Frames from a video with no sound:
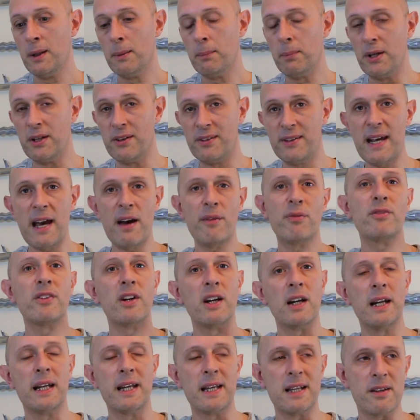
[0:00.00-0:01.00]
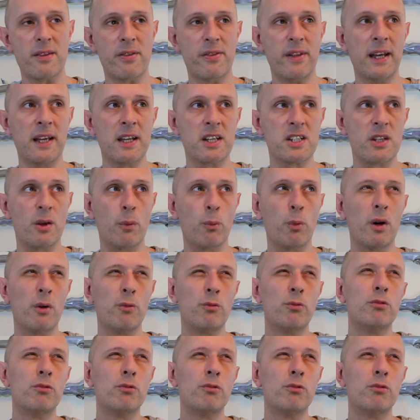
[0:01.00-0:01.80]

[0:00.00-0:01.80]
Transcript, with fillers: but definitely things that were